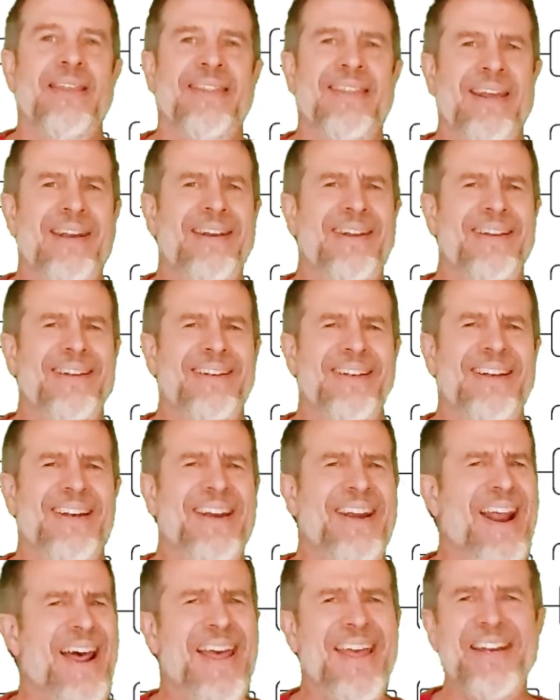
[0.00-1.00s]
then
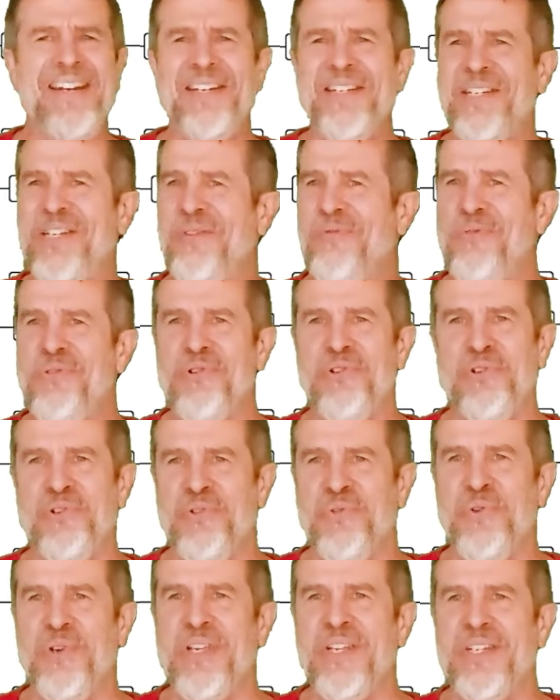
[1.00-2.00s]
nine different
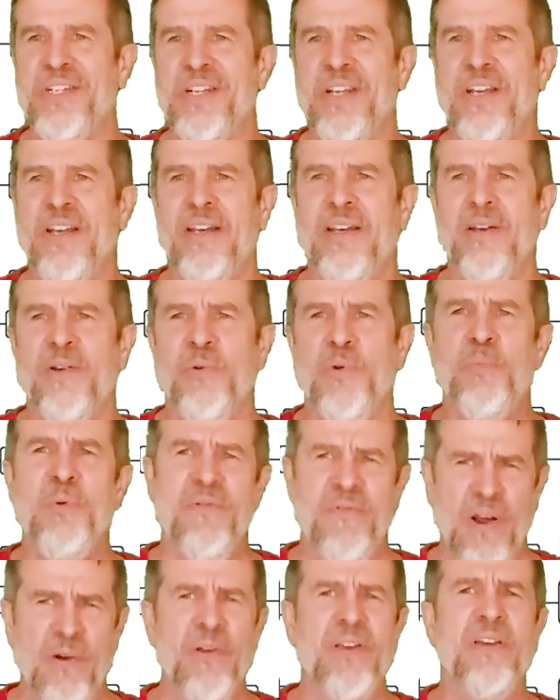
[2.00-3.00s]
trees would be
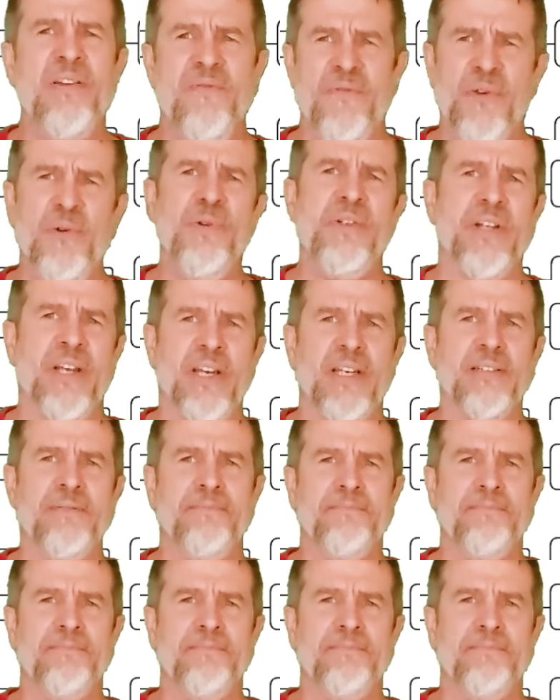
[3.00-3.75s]
very confusing.